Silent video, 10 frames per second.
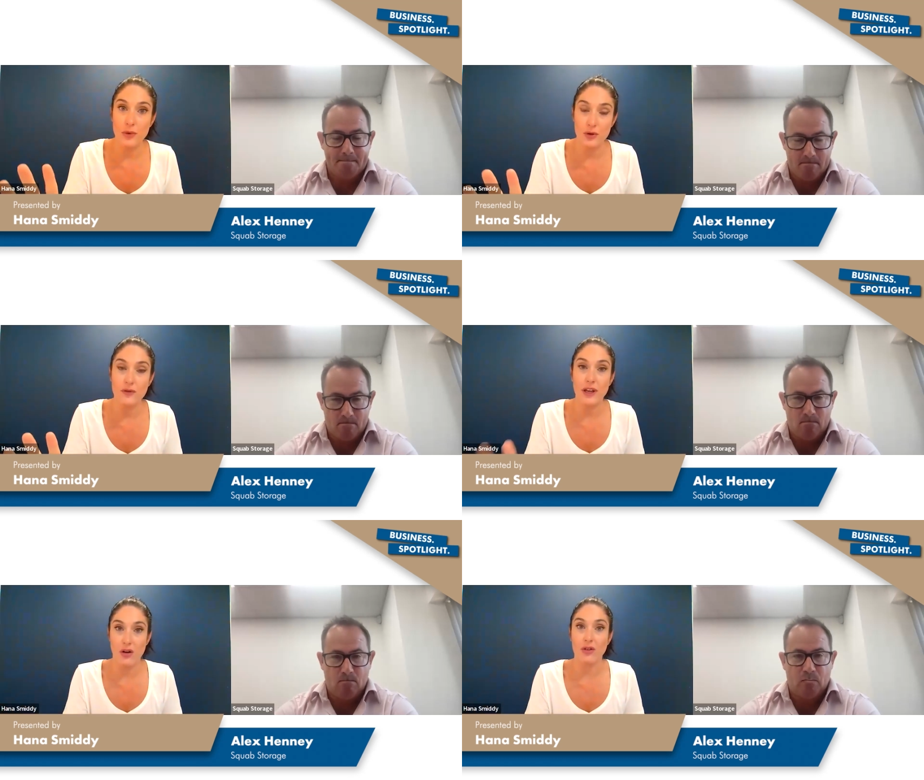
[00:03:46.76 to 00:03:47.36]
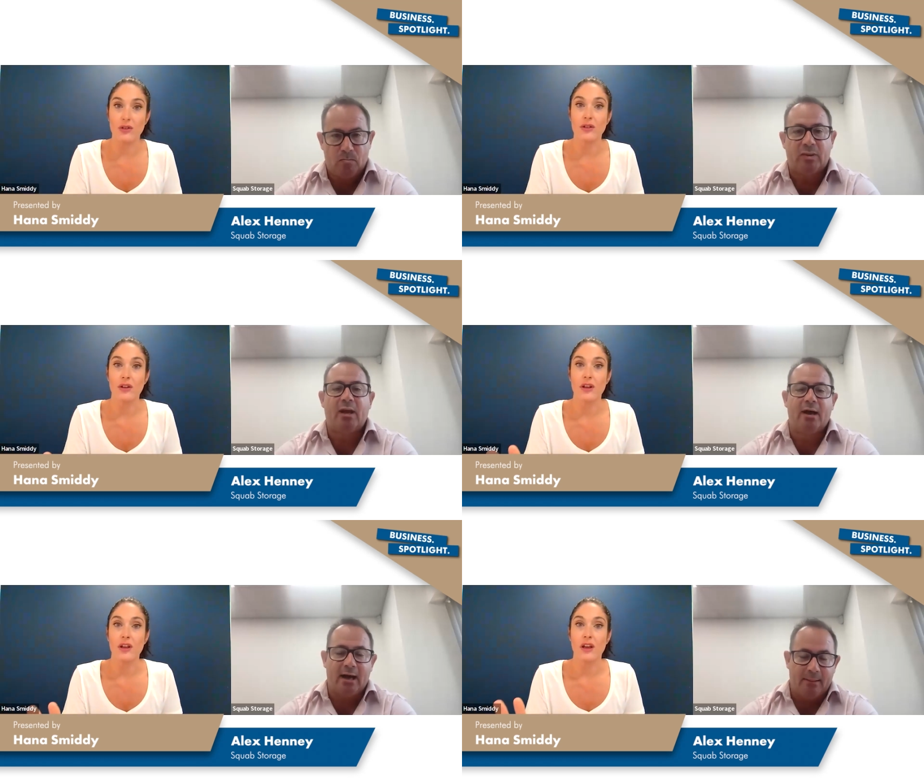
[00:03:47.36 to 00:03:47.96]
Speaker 1: moving on.
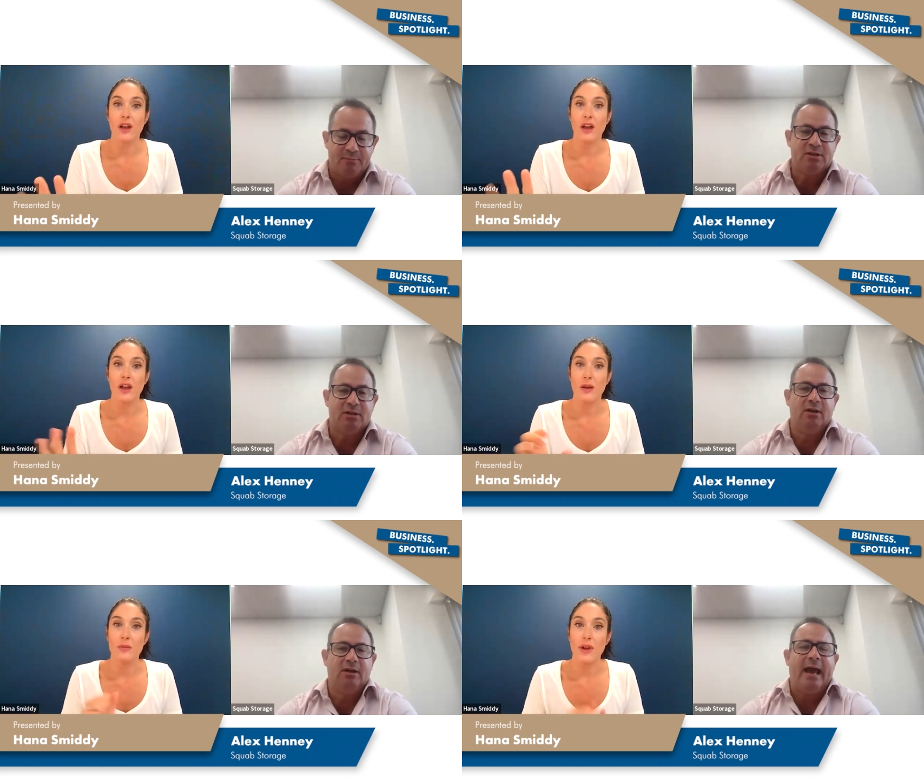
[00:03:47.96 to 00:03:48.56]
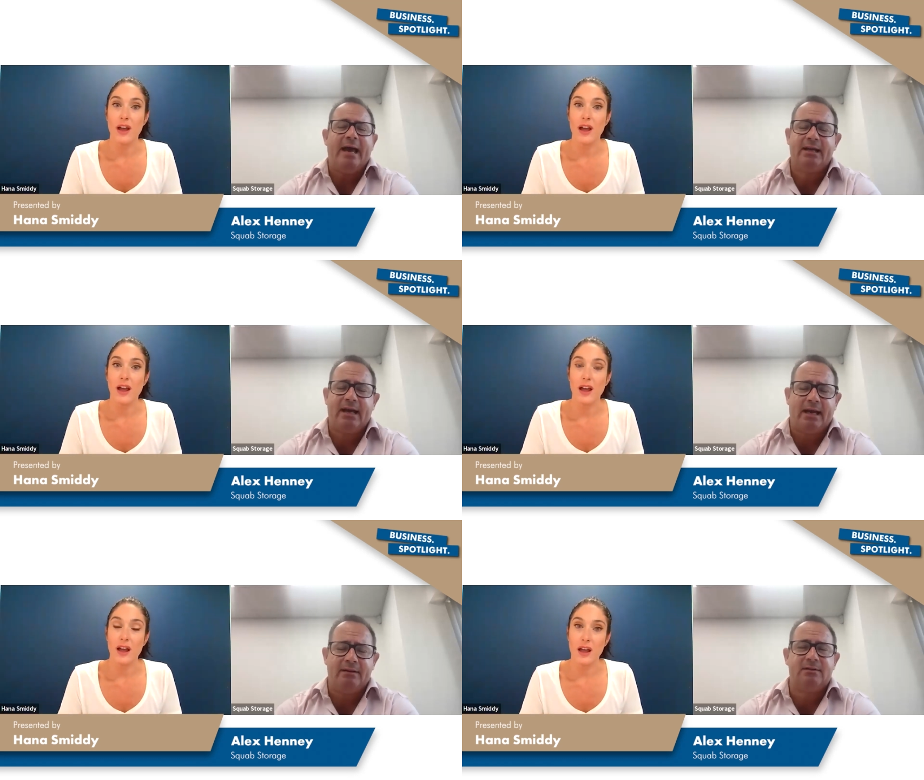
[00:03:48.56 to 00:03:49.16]
Speaker 2: Absolutely, and
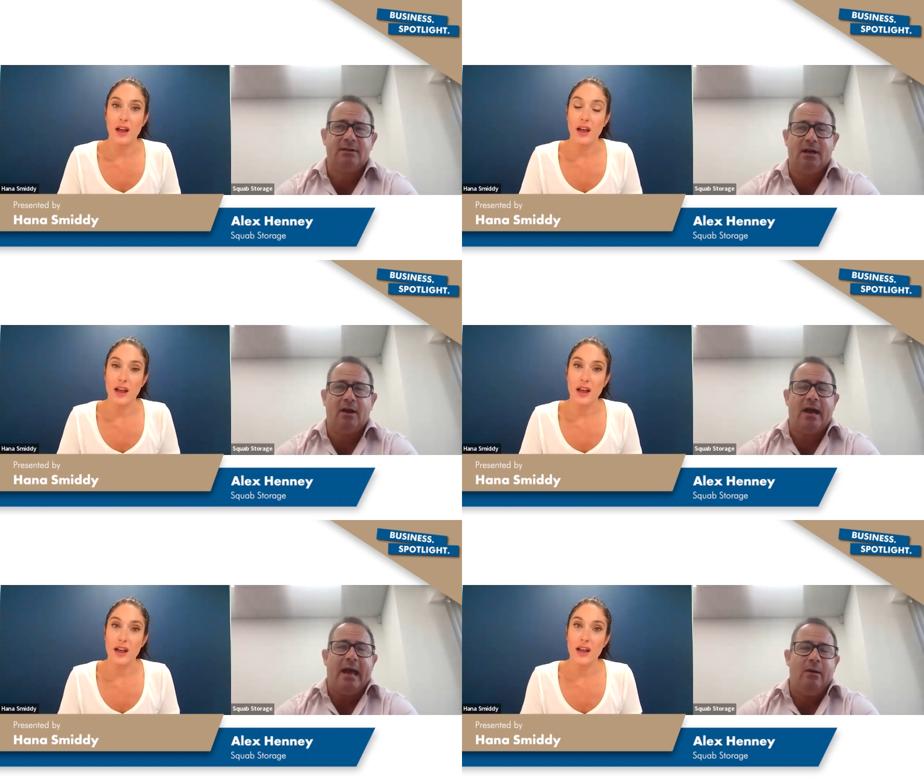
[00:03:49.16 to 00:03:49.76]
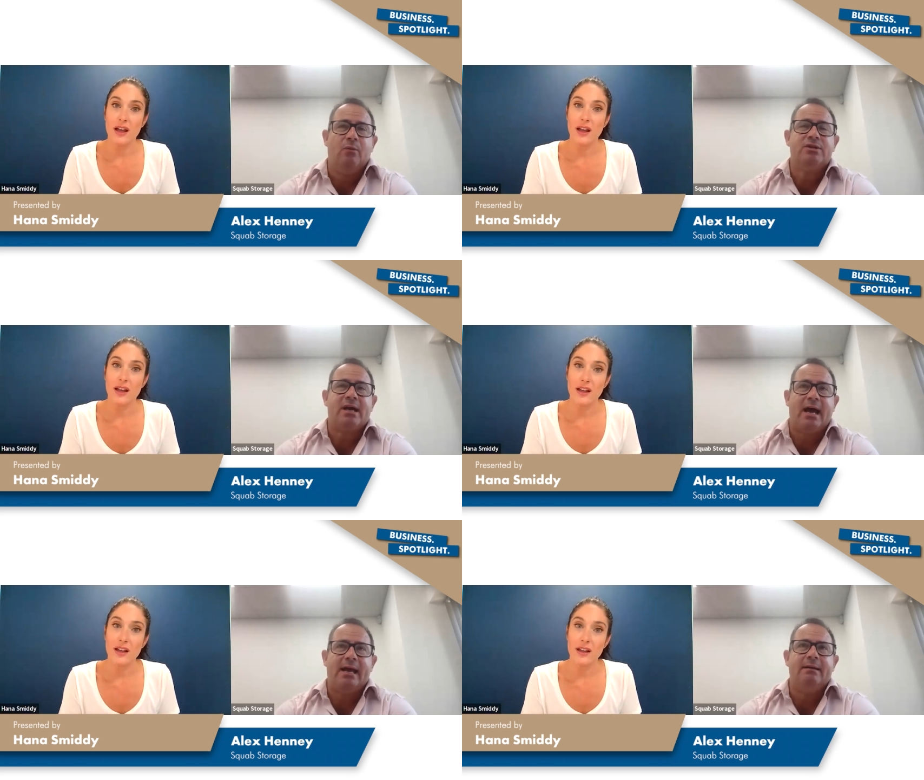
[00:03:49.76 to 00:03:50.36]
and you know it was
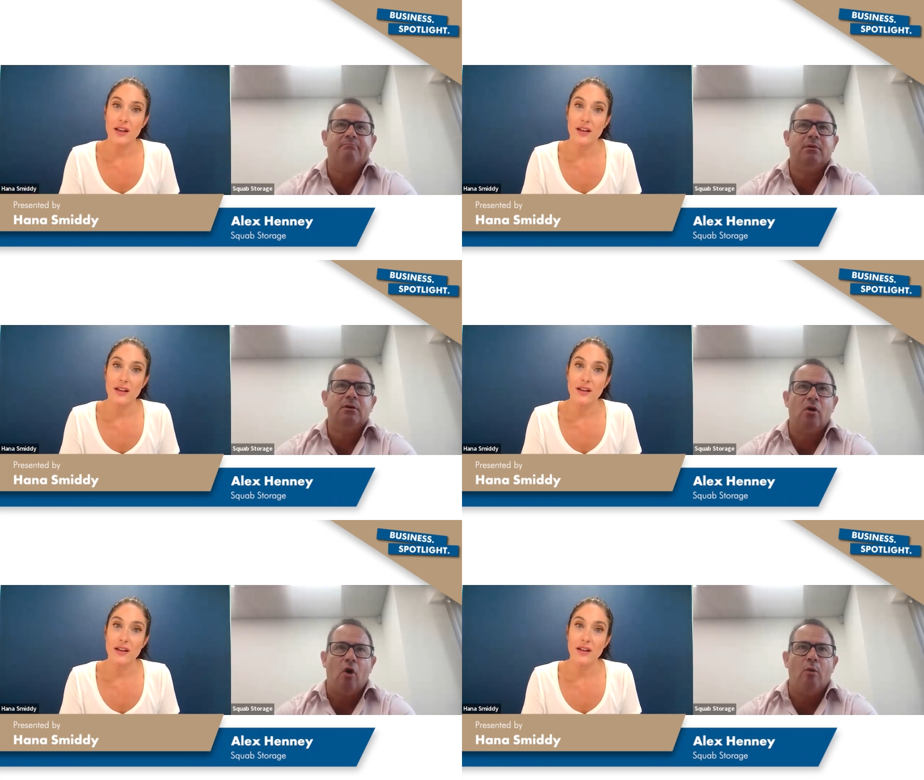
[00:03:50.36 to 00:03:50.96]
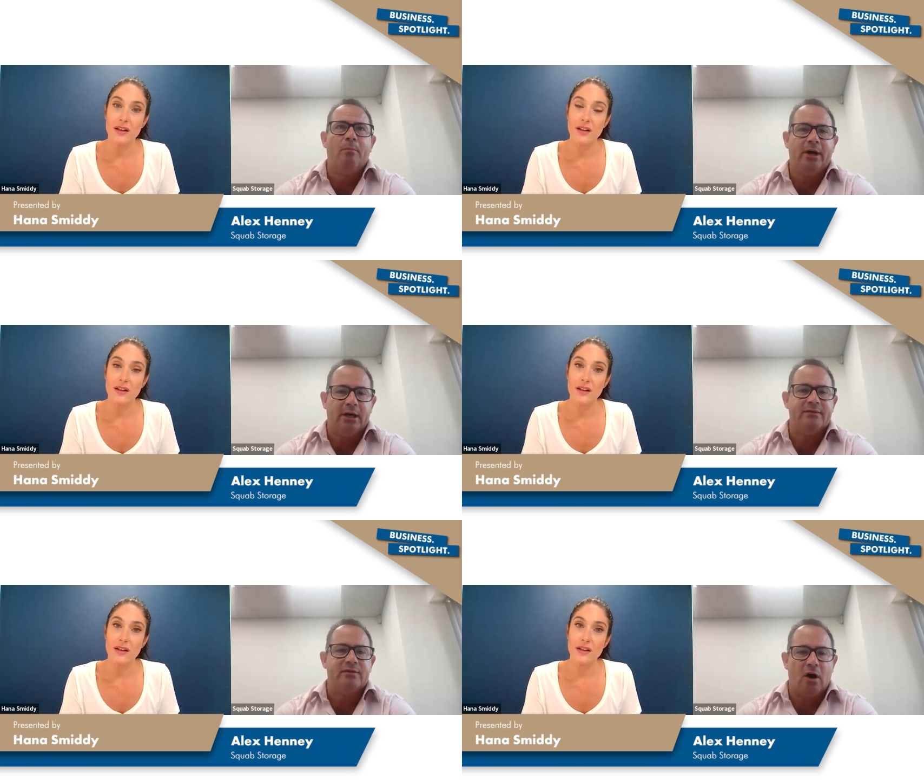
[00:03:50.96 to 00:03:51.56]
a long period
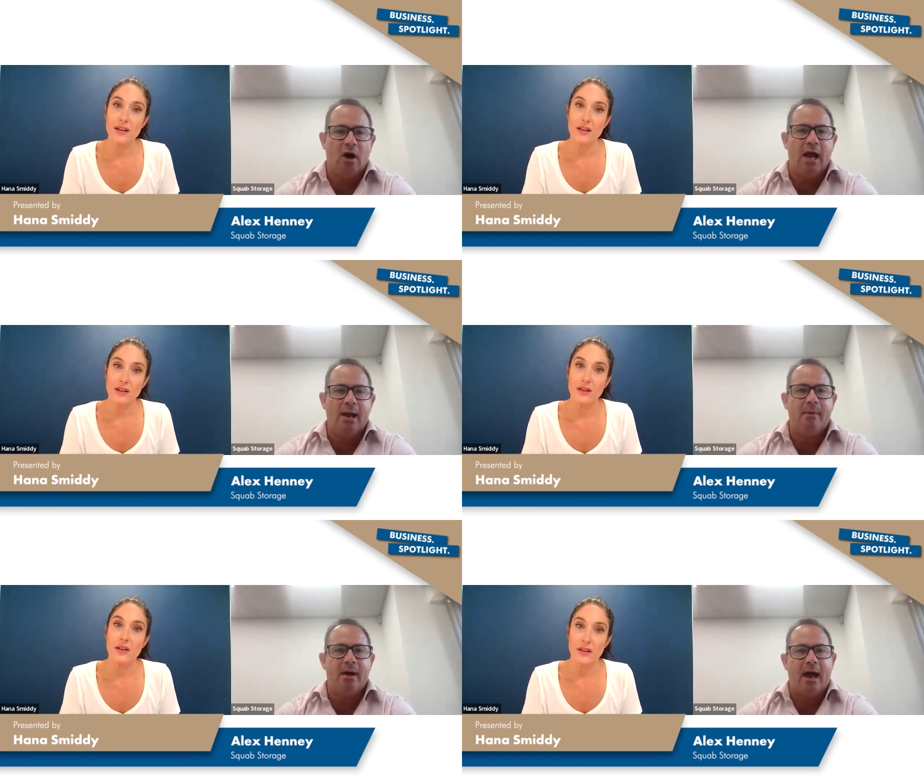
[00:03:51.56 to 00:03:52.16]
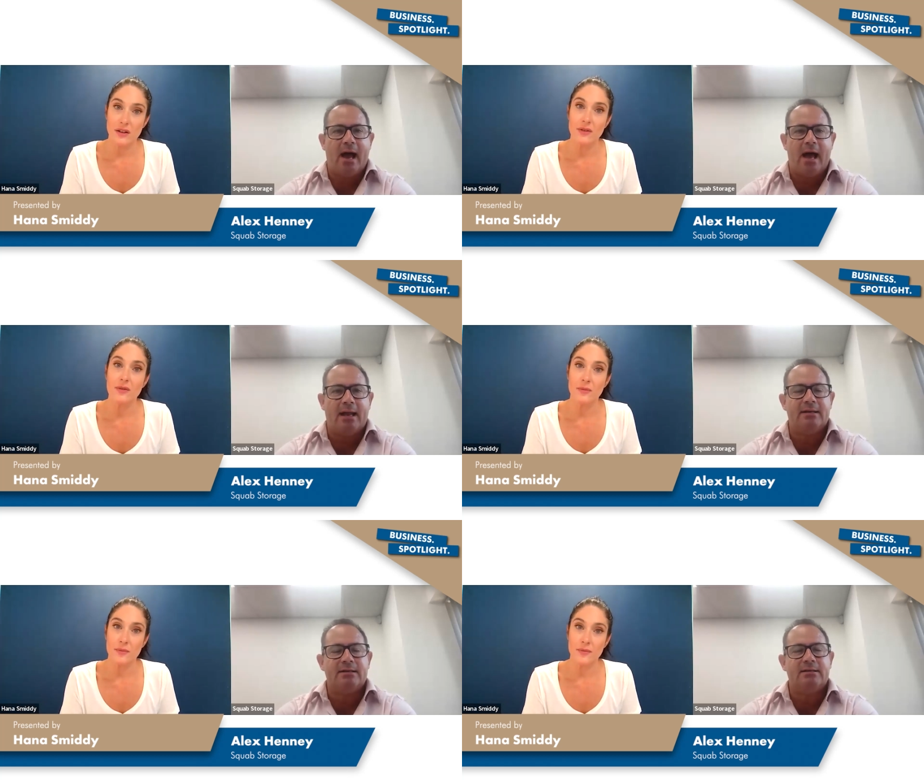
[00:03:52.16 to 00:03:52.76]
of time,
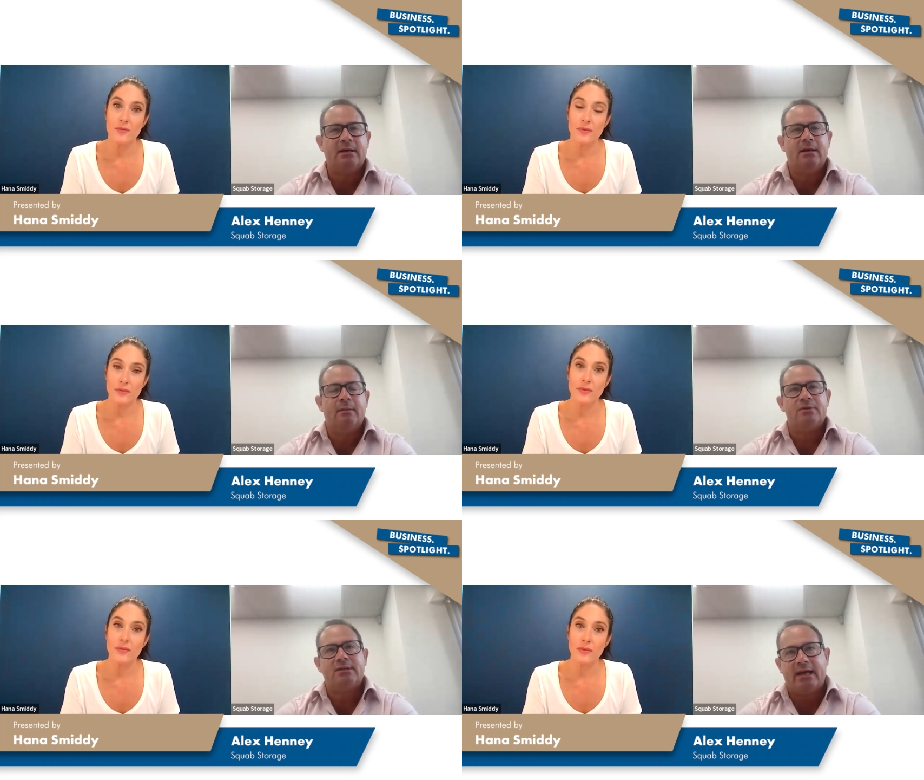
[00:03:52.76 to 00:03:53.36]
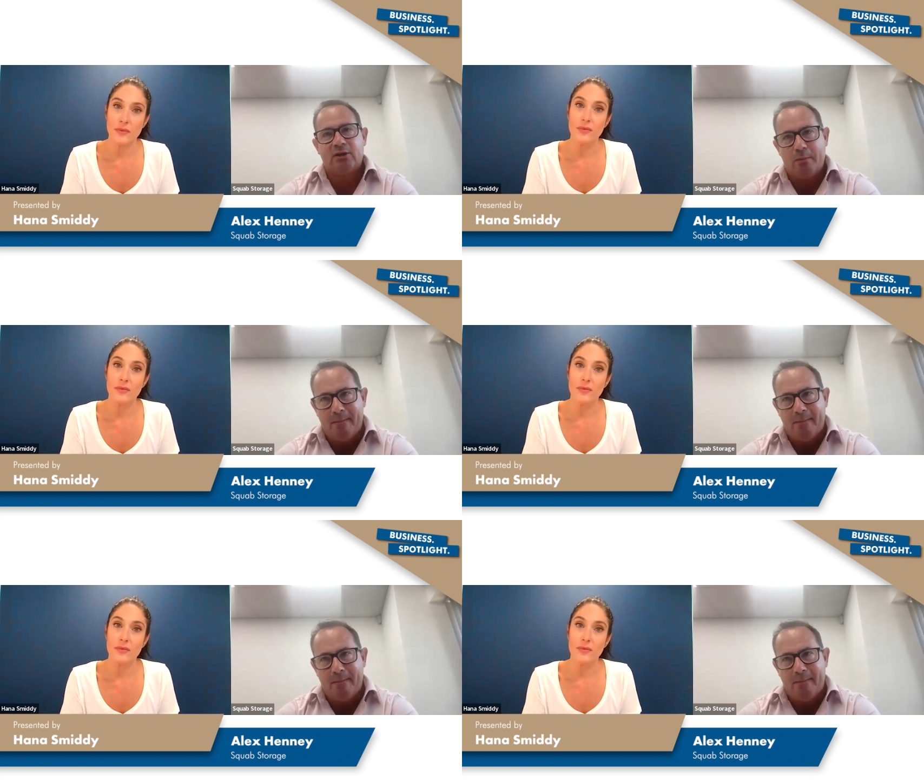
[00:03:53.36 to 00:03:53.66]
and mistakes were